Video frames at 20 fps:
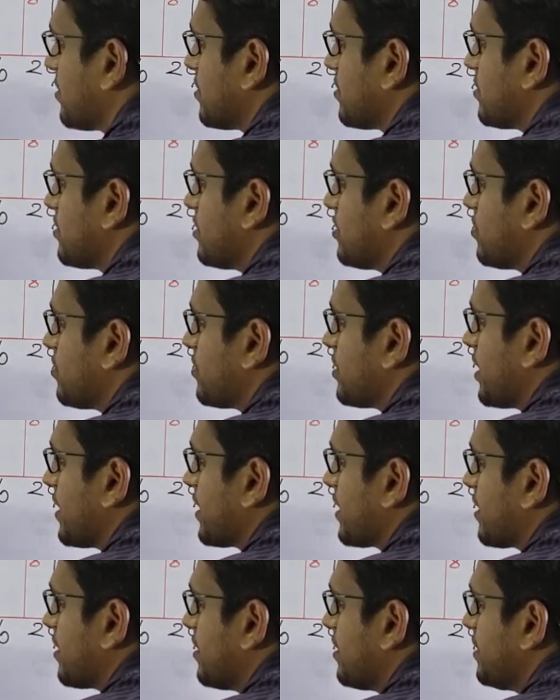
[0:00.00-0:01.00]
0
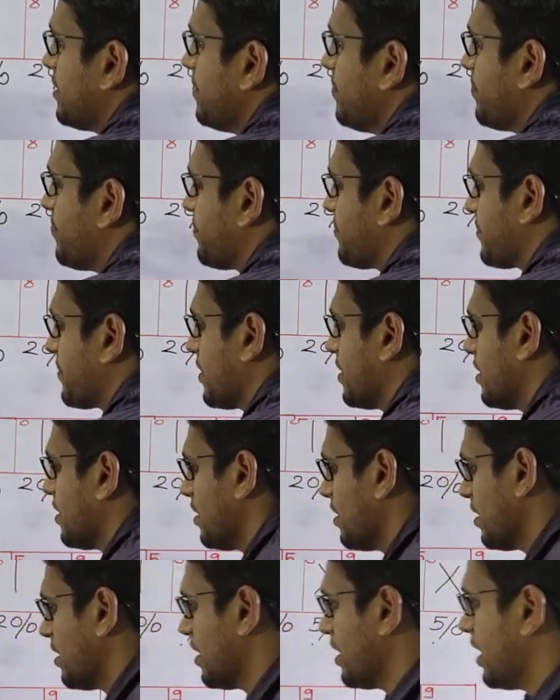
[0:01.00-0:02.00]
directly.
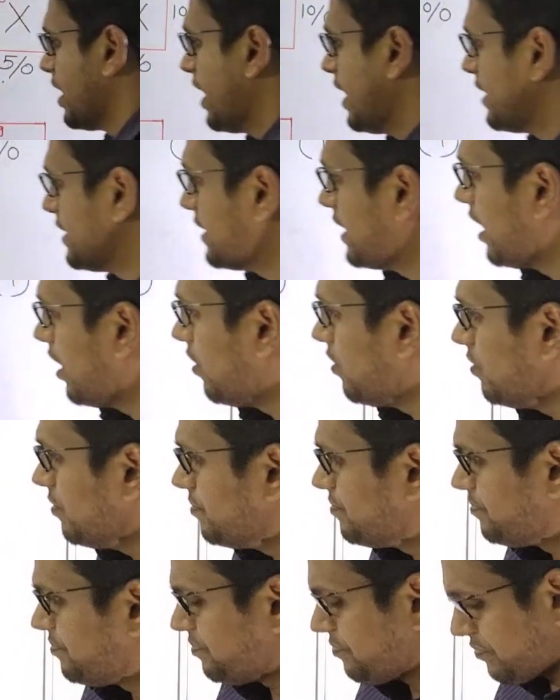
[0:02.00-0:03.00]
And
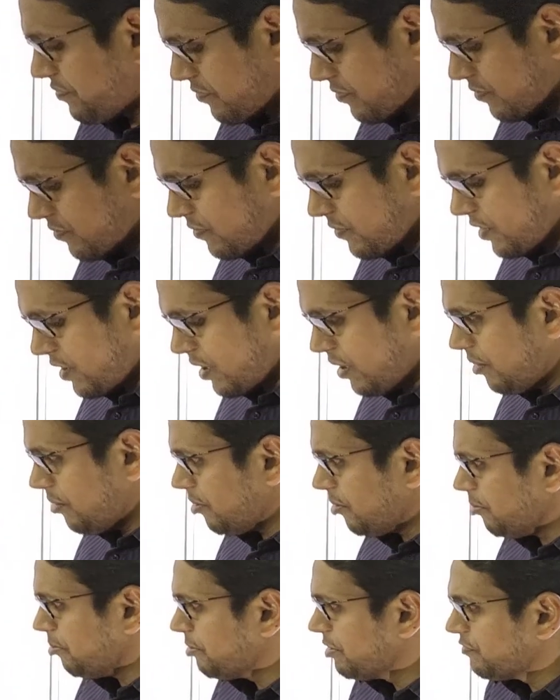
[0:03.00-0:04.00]
now
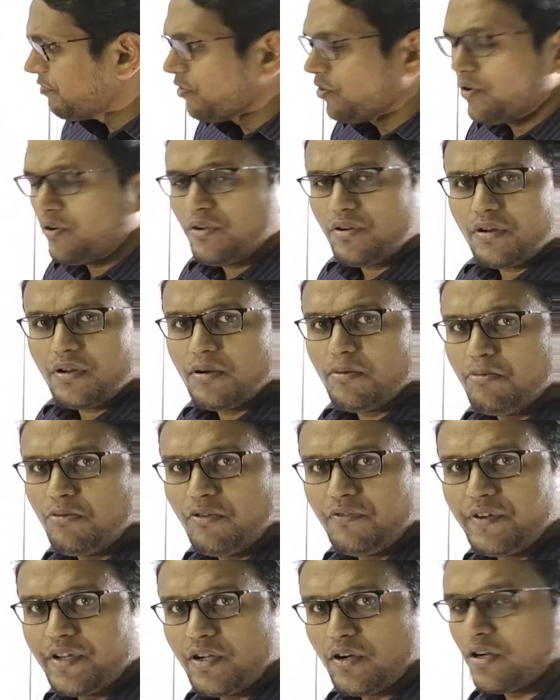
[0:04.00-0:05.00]
before
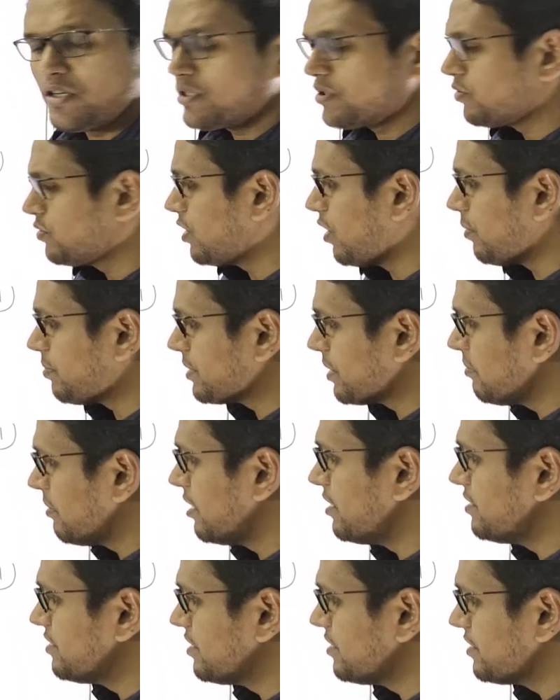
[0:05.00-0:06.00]
moving on to the
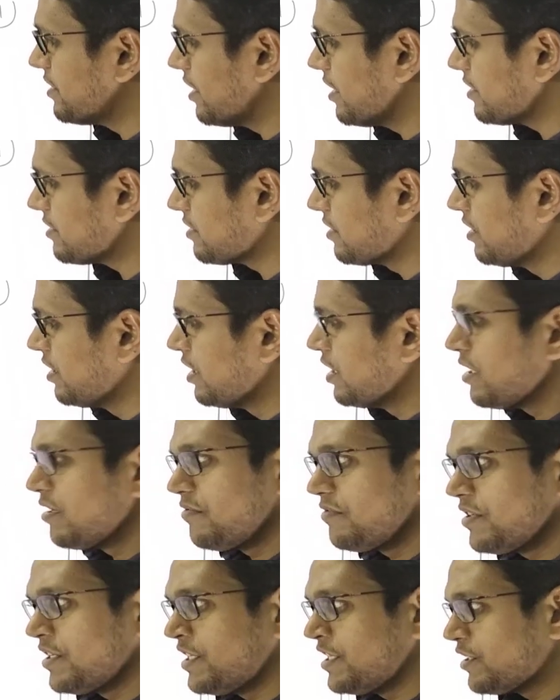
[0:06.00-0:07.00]
optimality test,
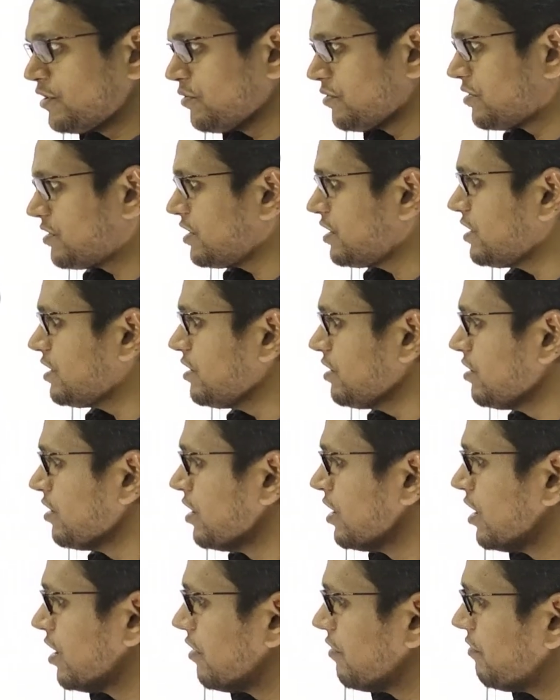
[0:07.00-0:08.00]
we need to see
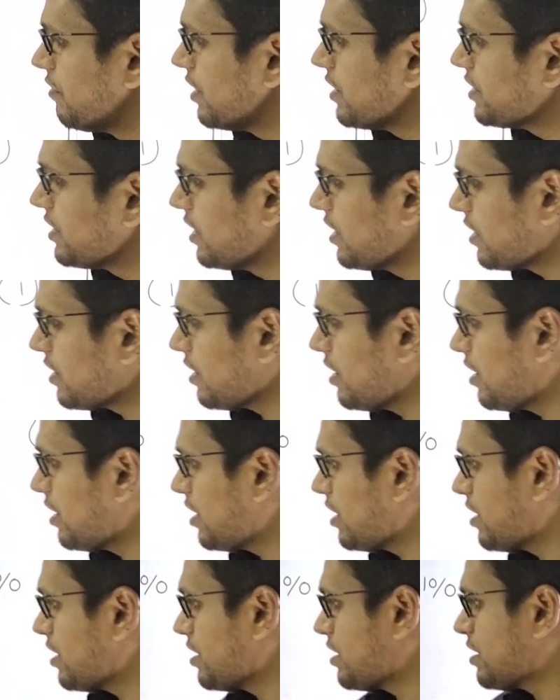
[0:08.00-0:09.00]
whether
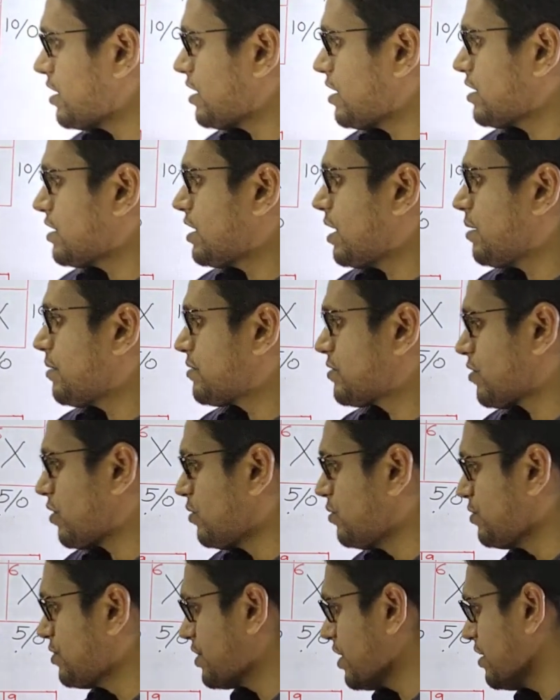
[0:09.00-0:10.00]
the
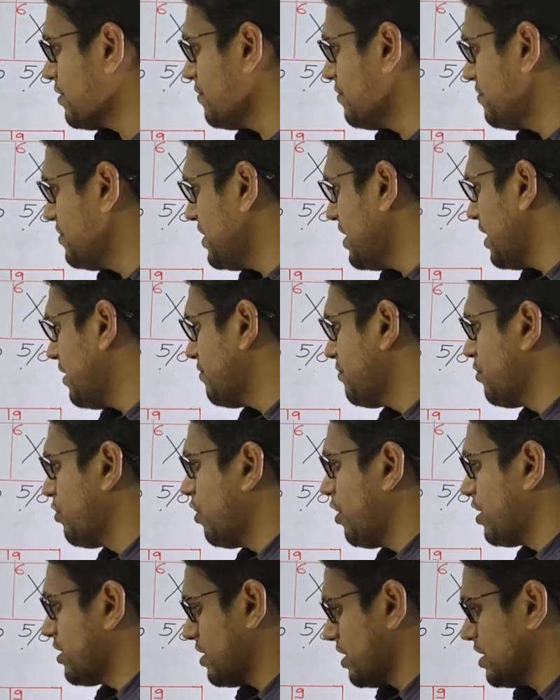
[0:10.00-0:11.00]
solution we have
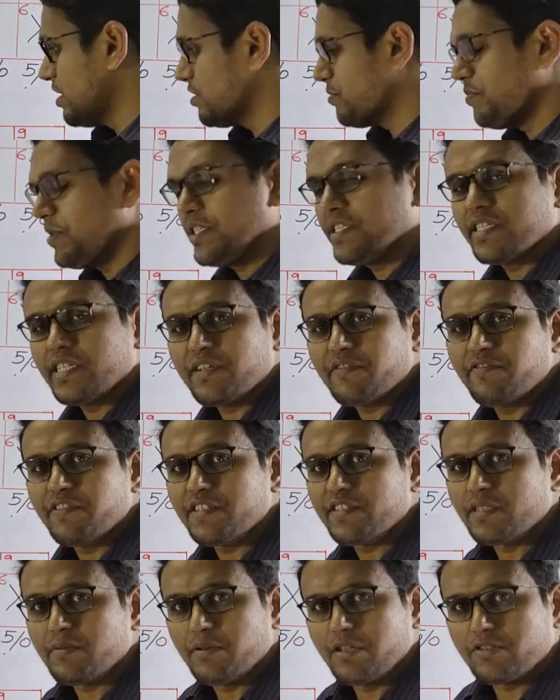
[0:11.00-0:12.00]
got is basic
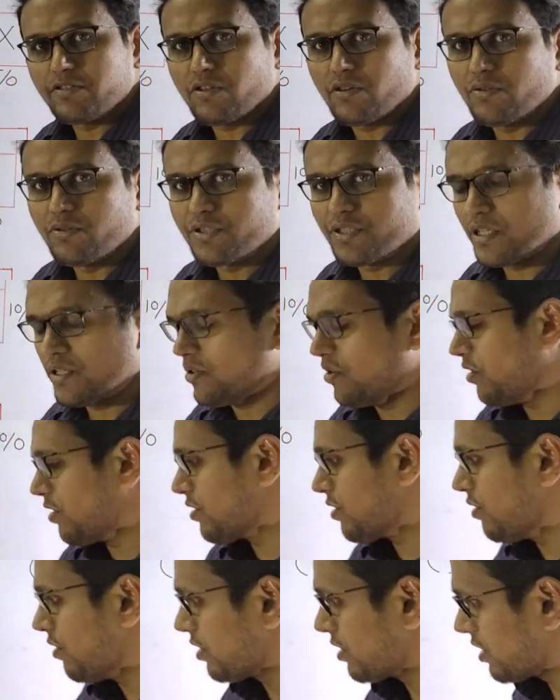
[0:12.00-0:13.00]
feasible solution or
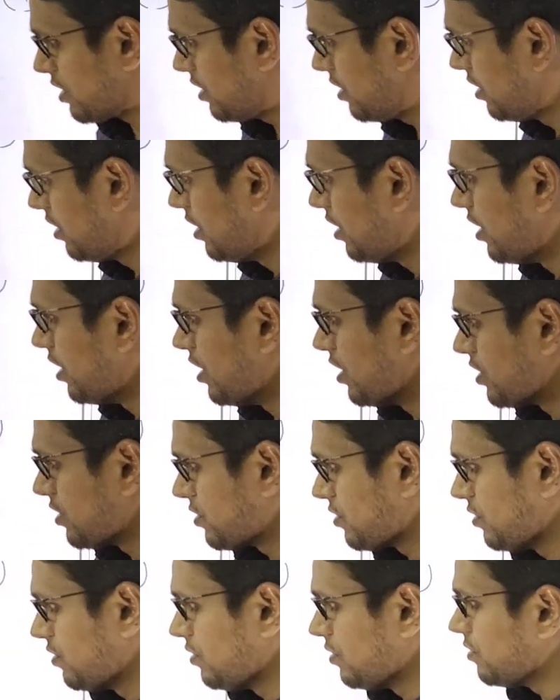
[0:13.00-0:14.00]
not.
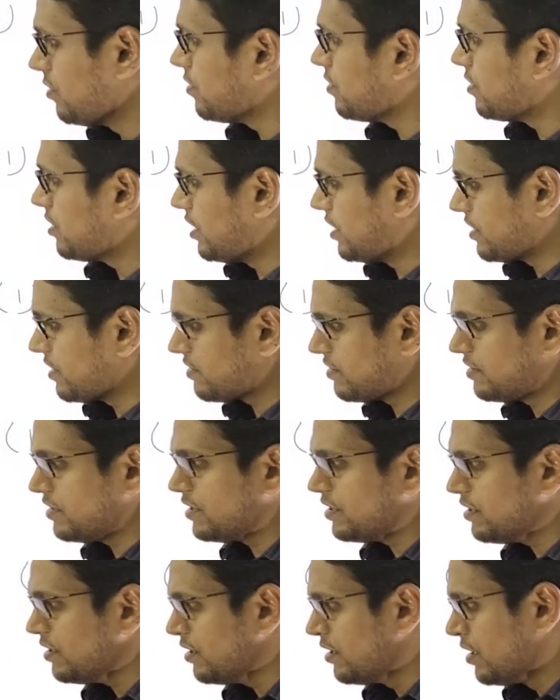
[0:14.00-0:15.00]
So let us
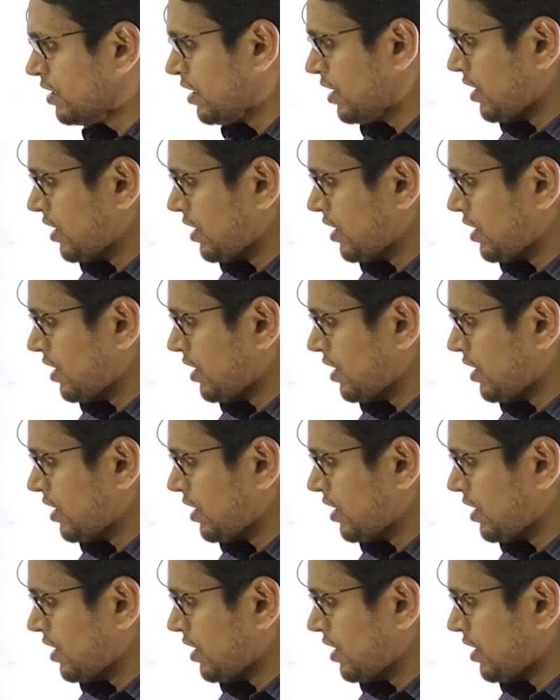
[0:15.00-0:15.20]
see,